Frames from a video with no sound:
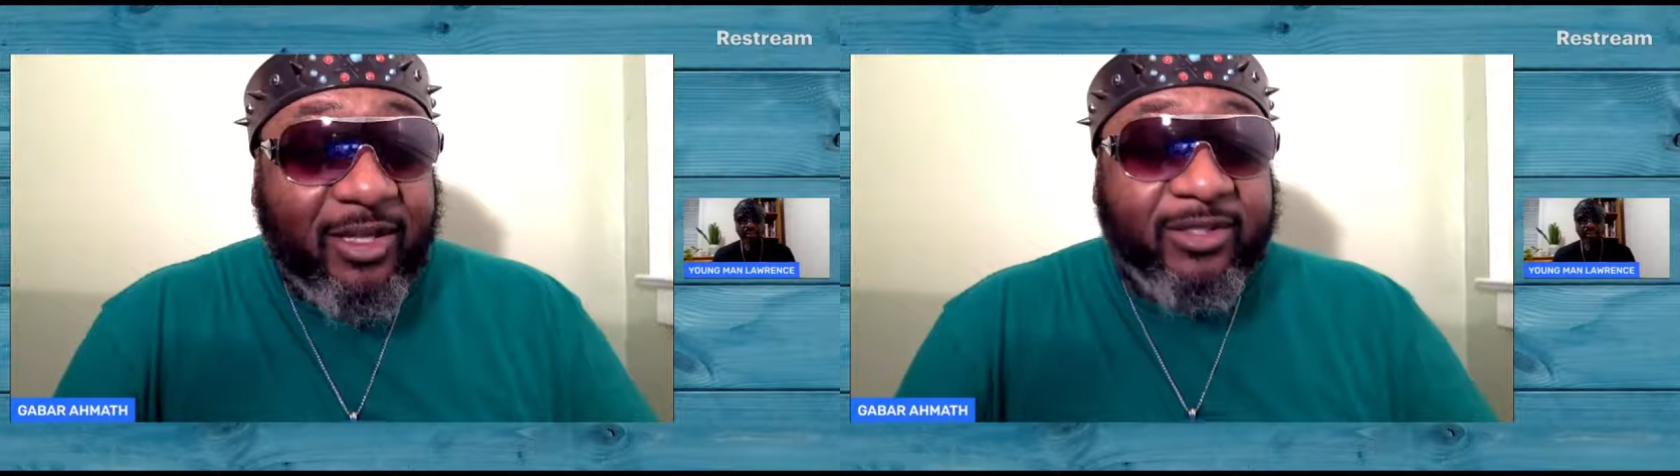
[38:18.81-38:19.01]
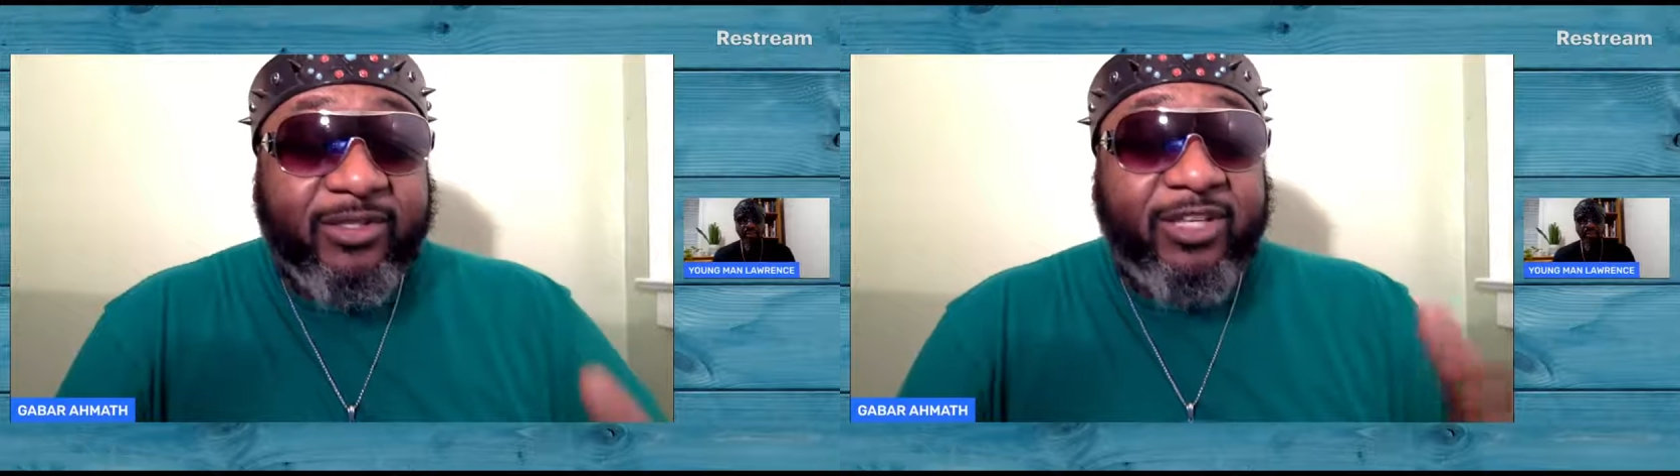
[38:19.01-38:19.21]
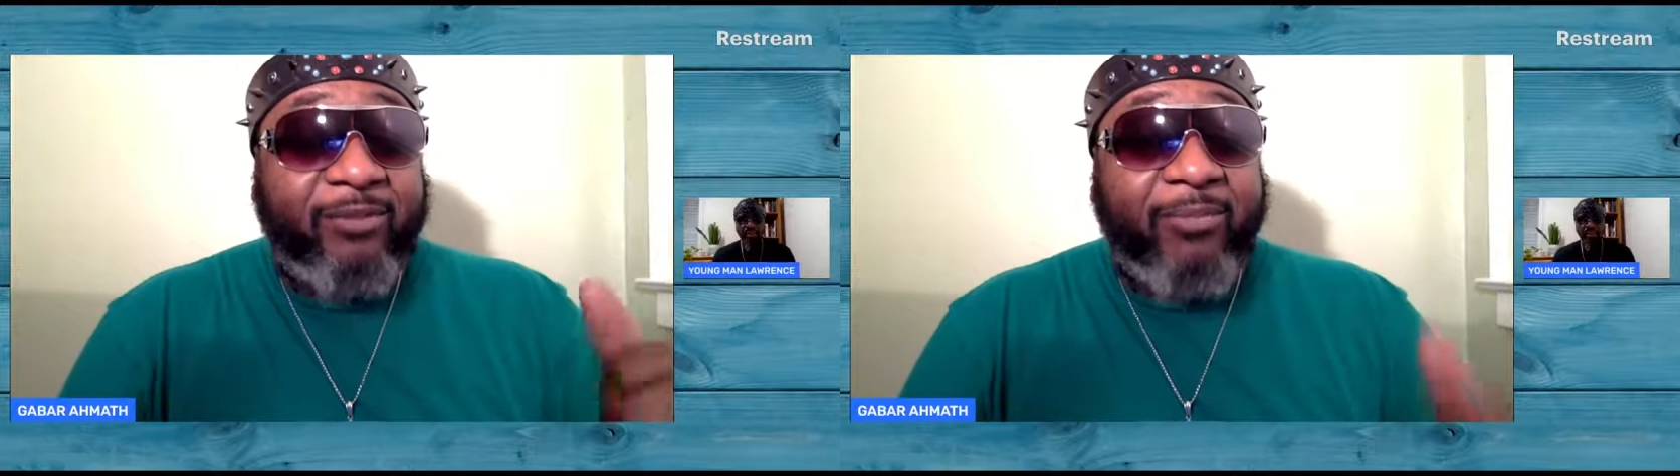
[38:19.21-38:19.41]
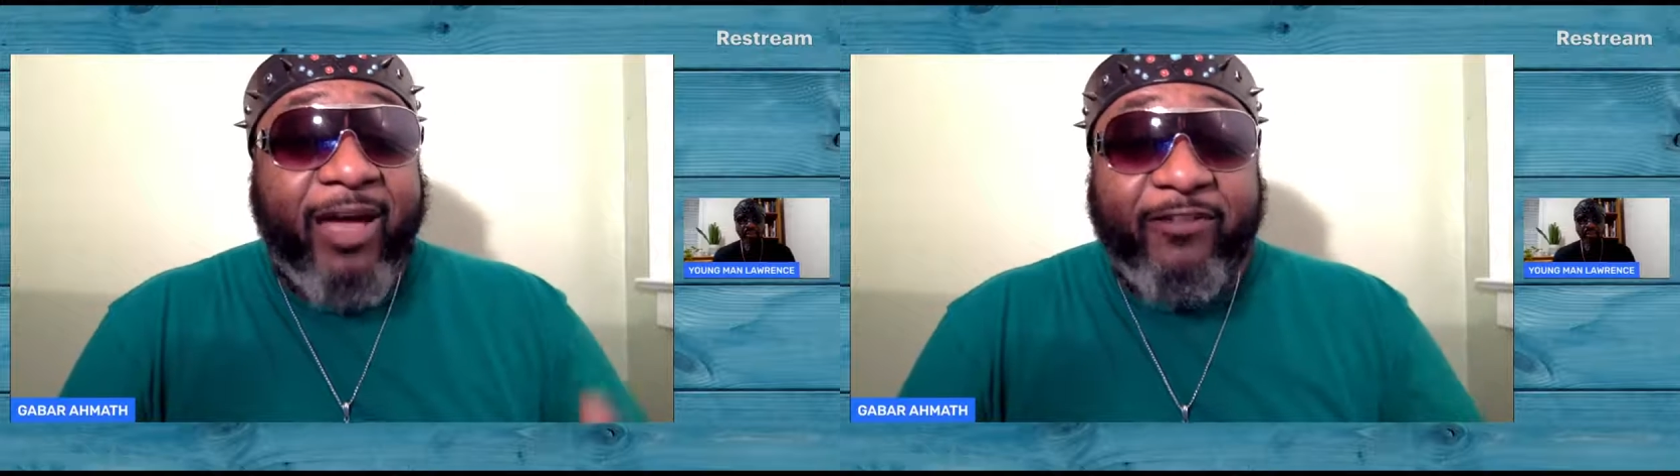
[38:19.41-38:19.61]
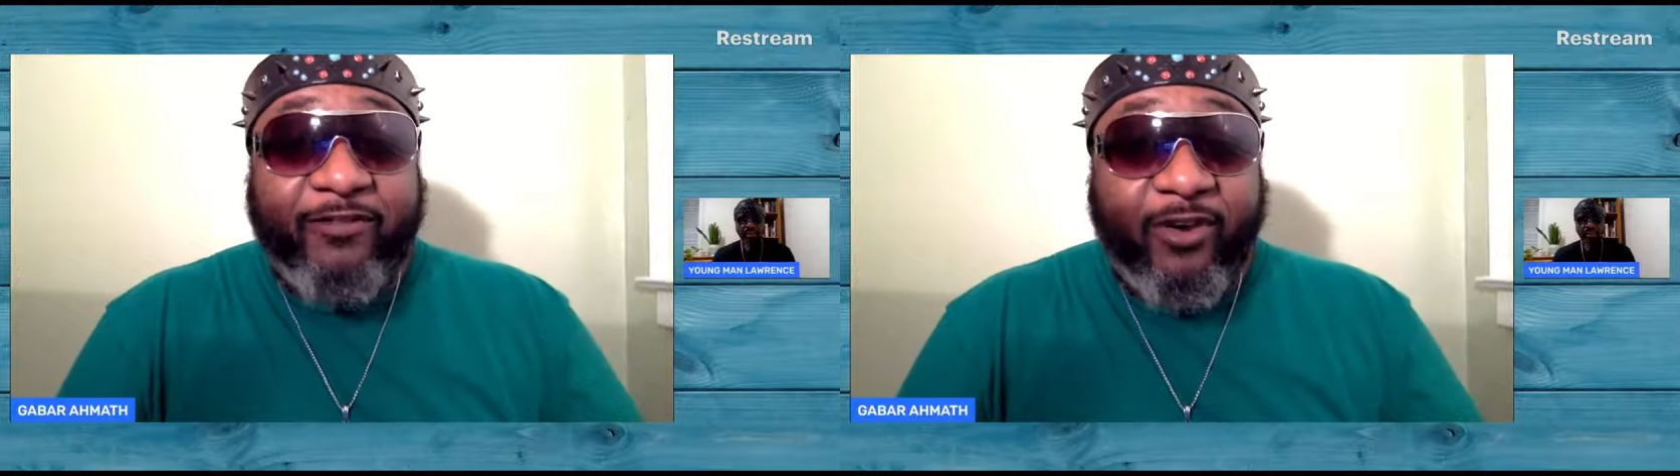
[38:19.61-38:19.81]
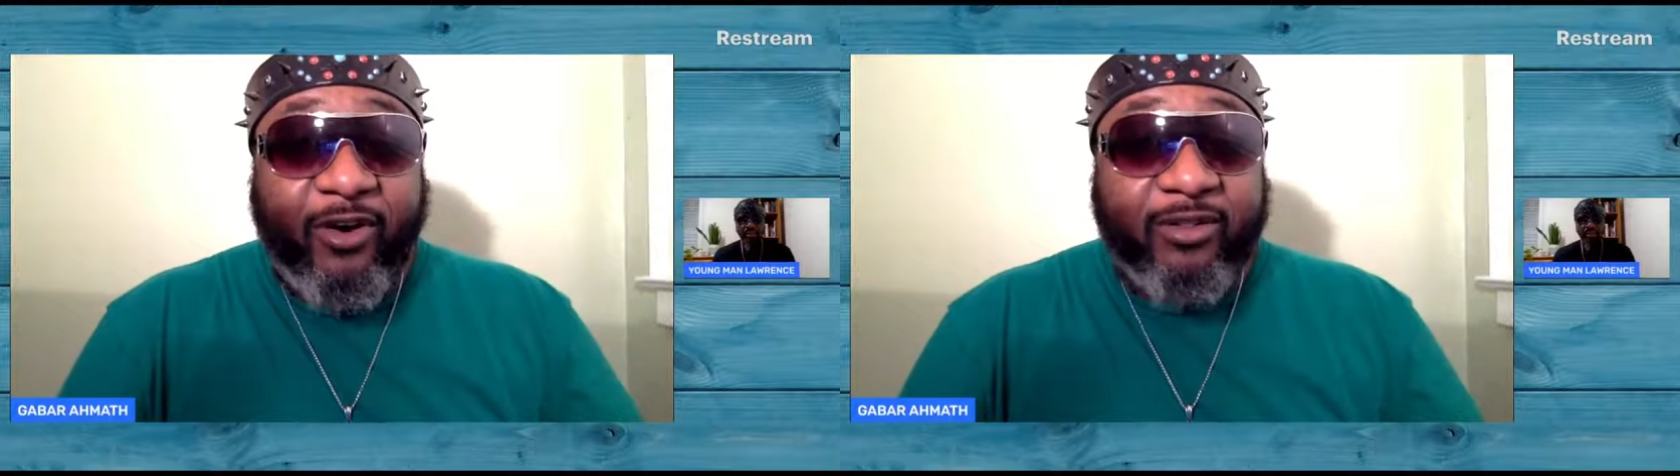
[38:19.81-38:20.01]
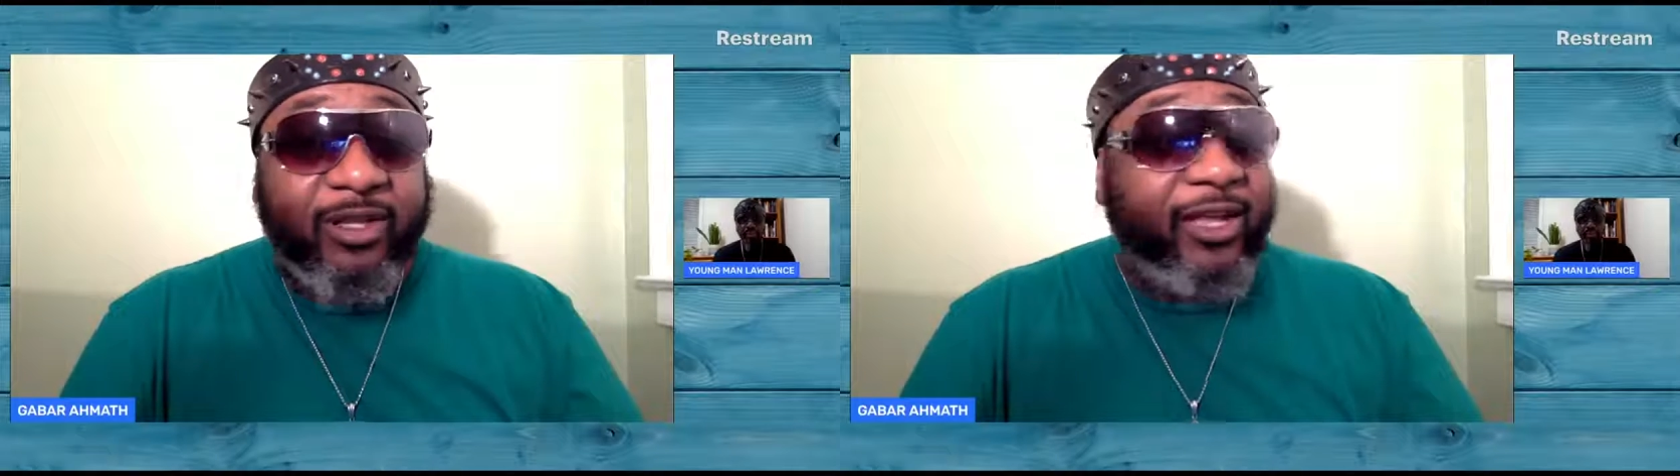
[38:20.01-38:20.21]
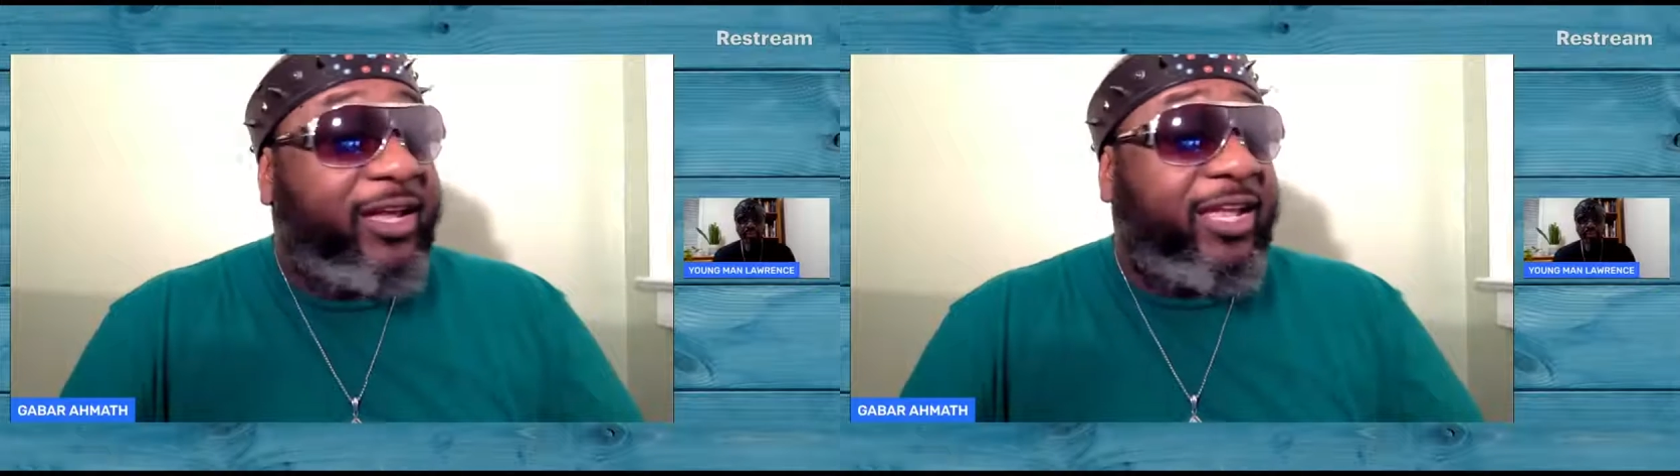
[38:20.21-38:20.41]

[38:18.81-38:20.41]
He doesn't say my fault.